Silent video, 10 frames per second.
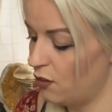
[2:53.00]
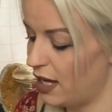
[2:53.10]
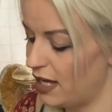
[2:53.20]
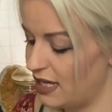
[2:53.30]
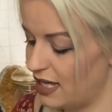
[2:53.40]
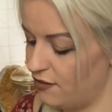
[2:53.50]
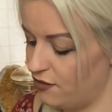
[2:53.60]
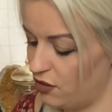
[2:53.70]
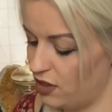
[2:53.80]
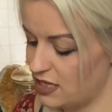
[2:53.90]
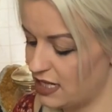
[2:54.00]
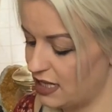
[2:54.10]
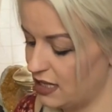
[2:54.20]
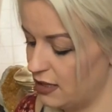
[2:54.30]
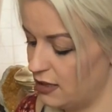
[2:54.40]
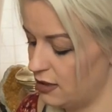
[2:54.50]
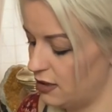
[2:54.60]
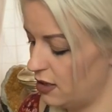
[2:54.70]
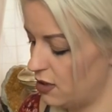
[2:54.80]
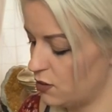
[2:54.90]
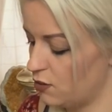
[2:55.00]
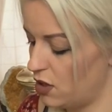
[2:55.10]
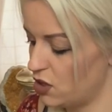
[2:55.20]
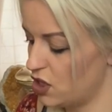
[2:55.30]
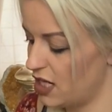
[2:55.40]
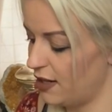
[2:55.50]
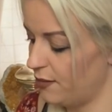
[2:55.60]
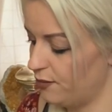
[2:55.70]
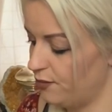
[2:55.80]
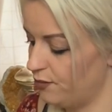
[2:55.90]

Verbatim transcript: Why are they avoiding those watching?